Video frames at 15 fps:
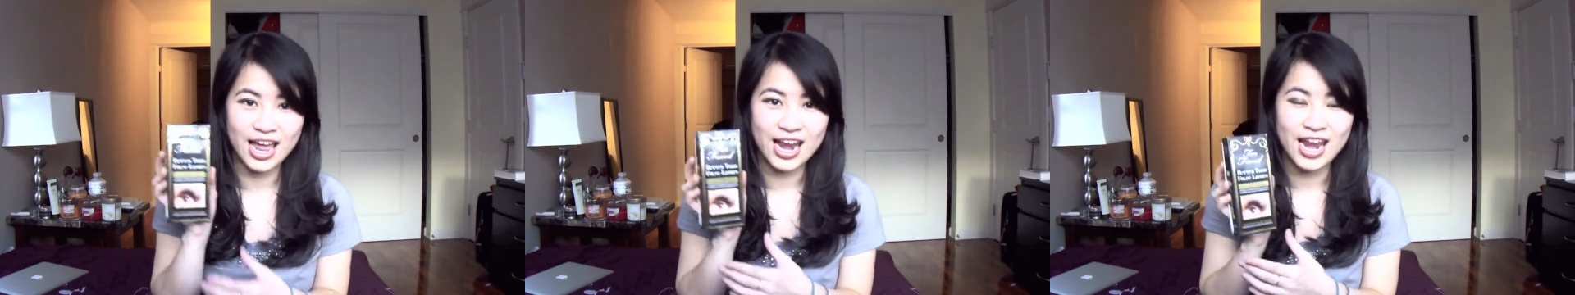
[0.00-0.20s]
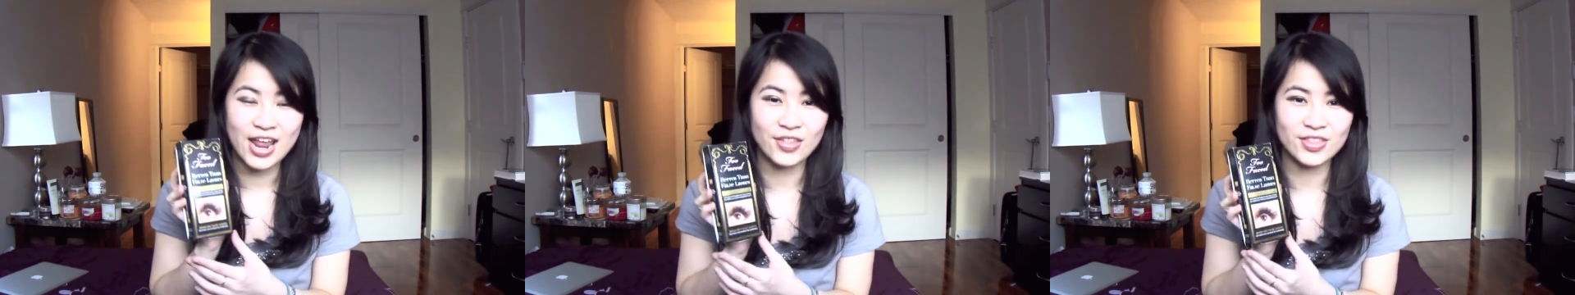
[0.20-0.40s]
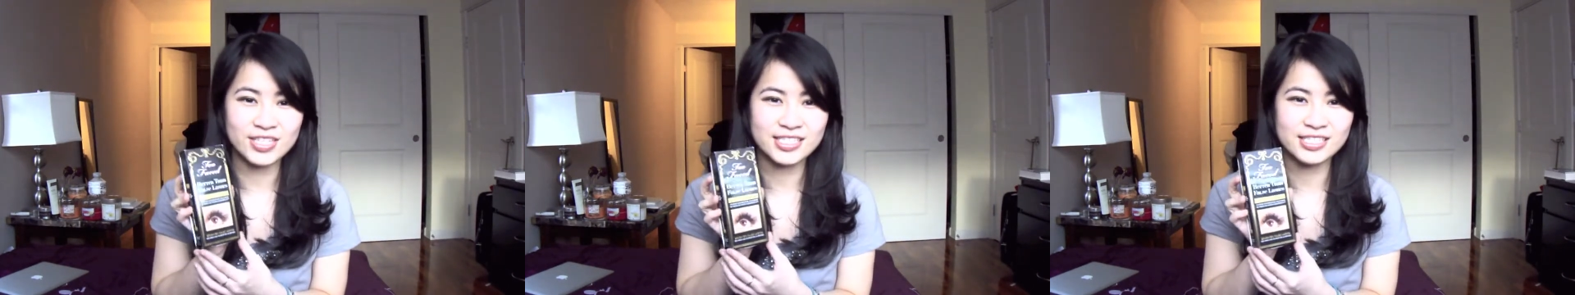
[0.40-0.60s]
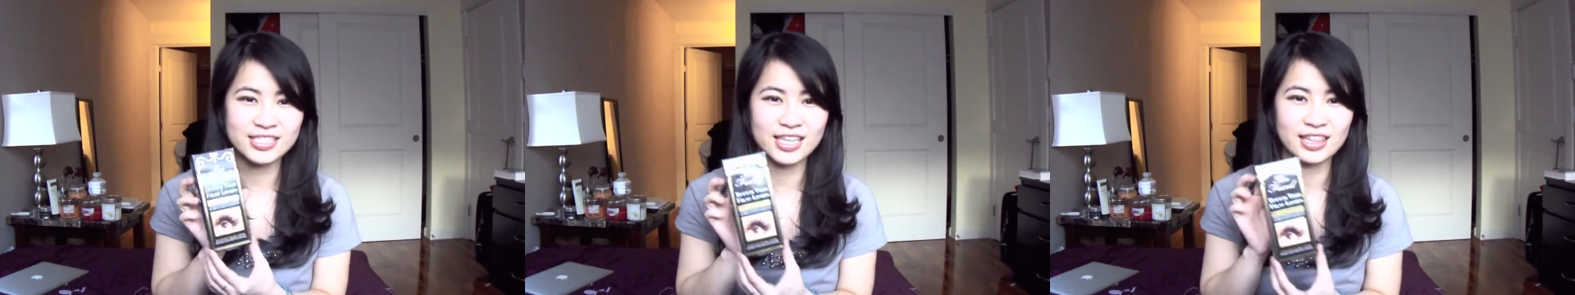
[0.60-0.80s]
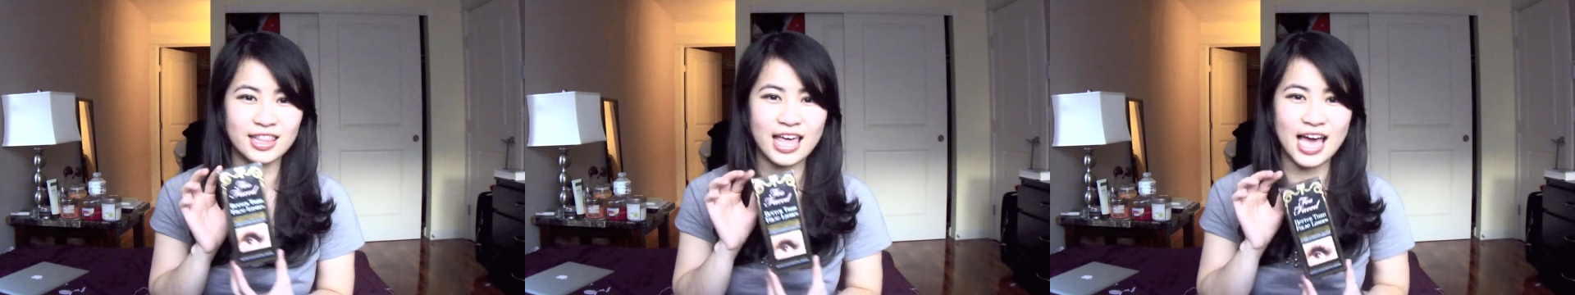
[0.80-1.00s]
Now this is a
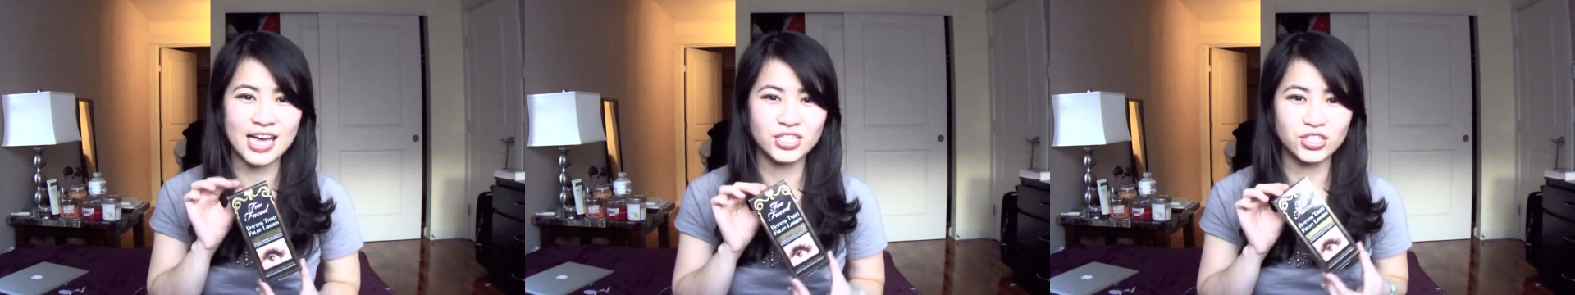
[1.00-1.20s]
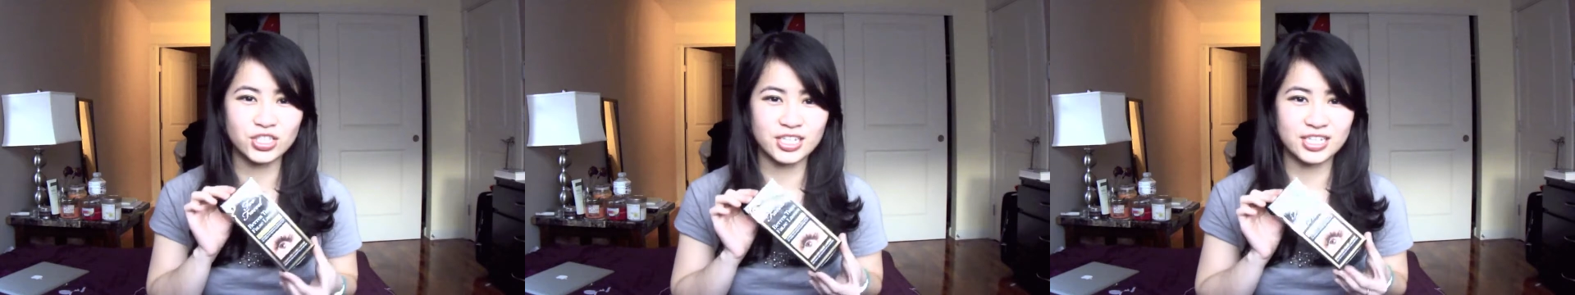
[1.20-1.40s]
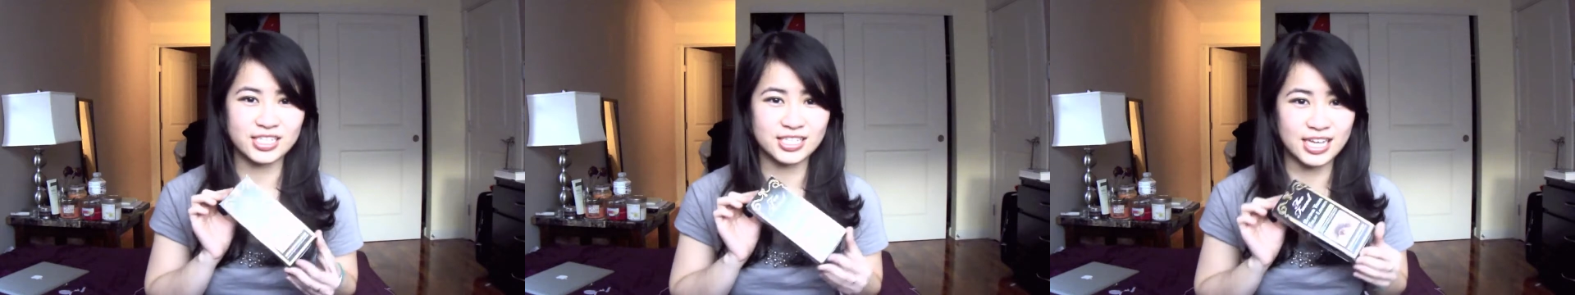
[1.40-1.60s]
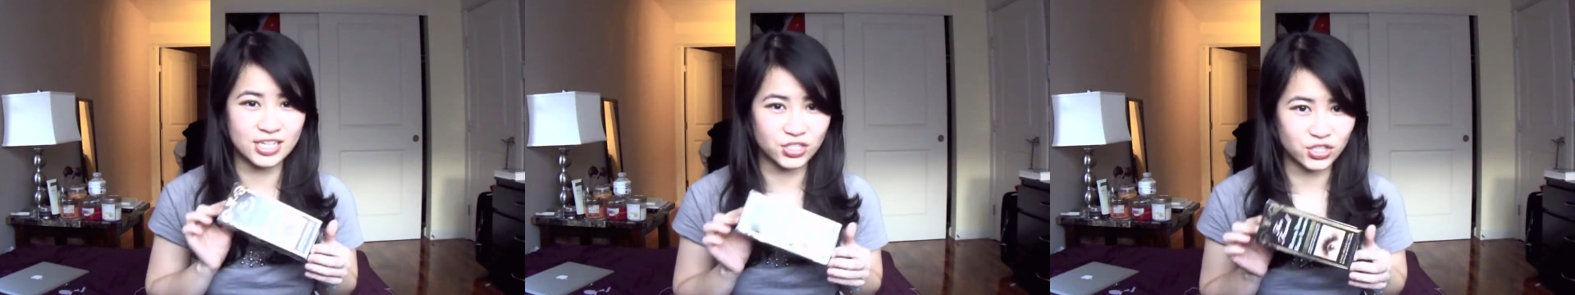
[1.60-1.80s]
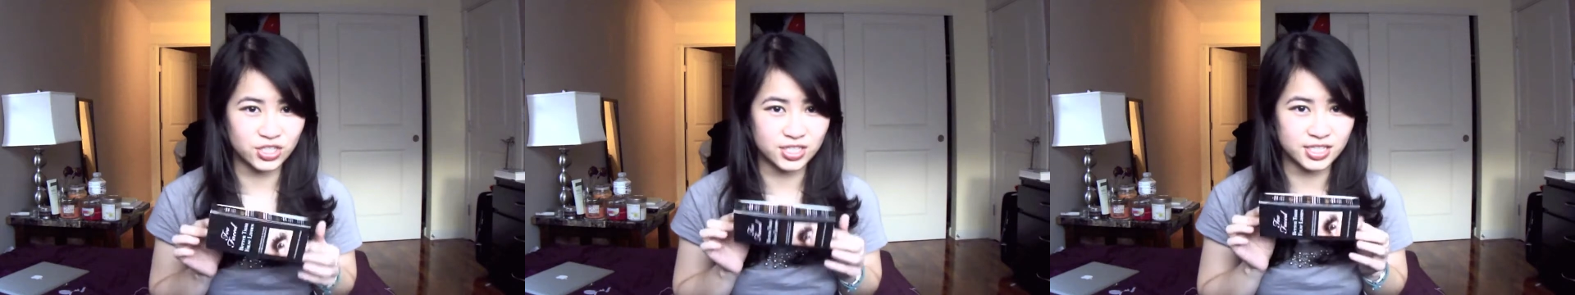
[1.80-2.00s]
lash
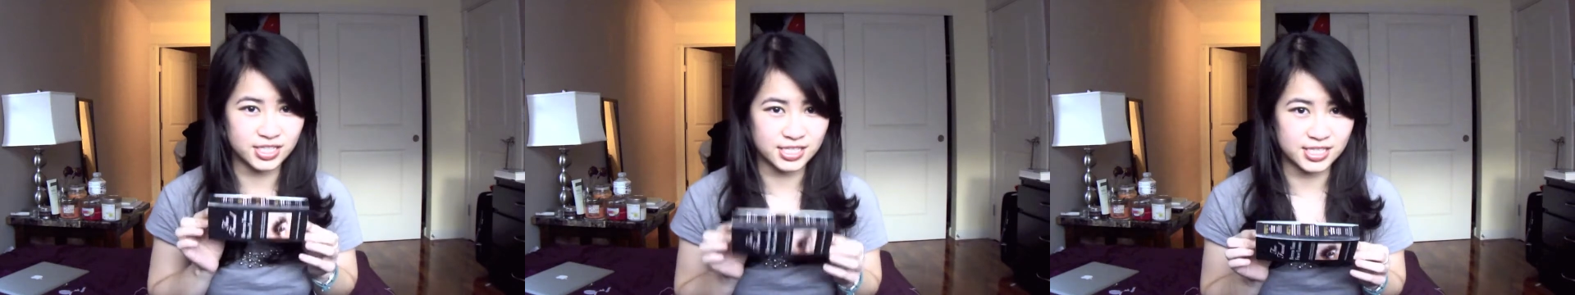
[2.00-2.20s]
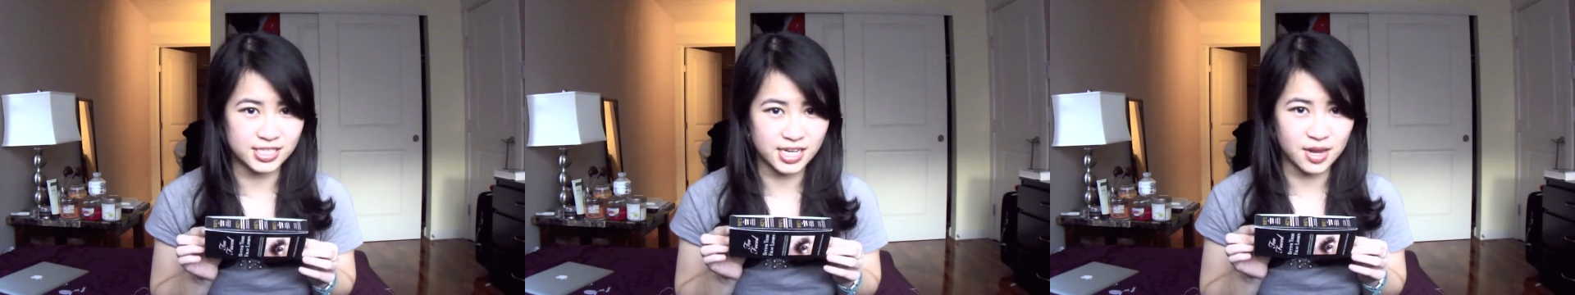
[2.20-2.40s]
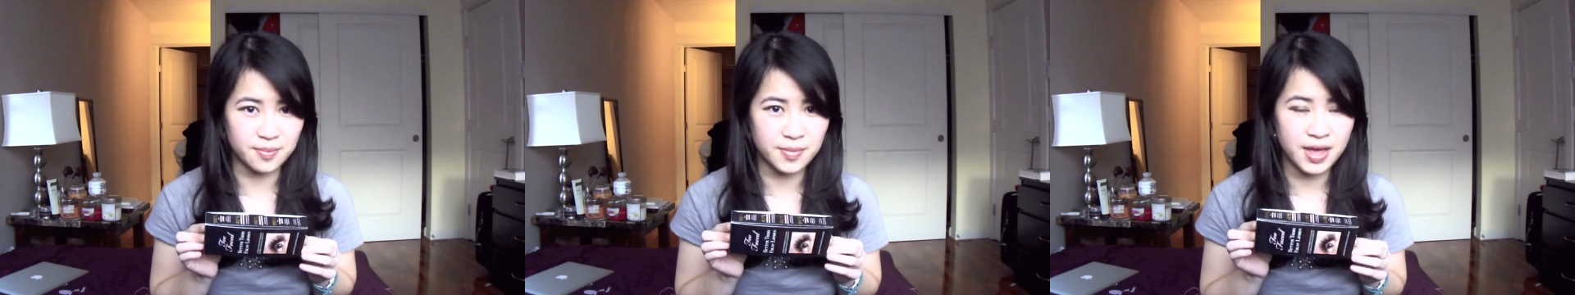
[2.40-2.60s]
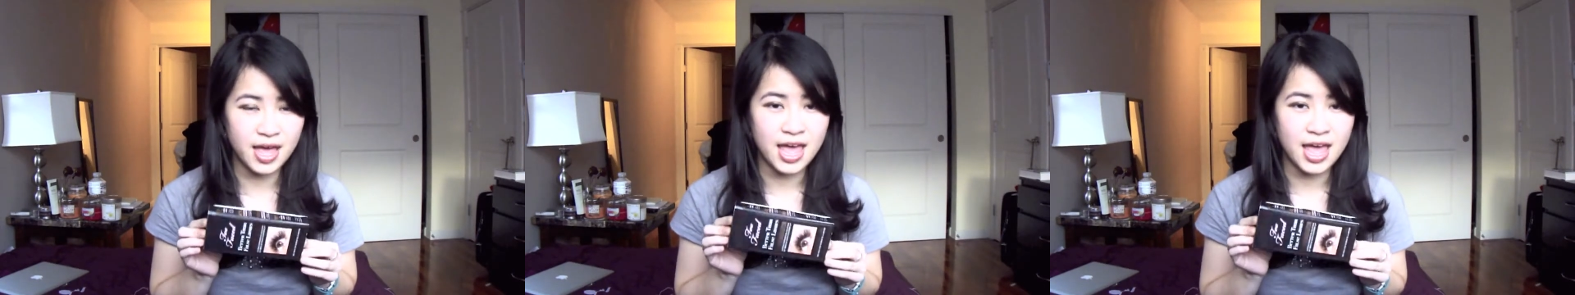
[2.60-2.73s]
extension system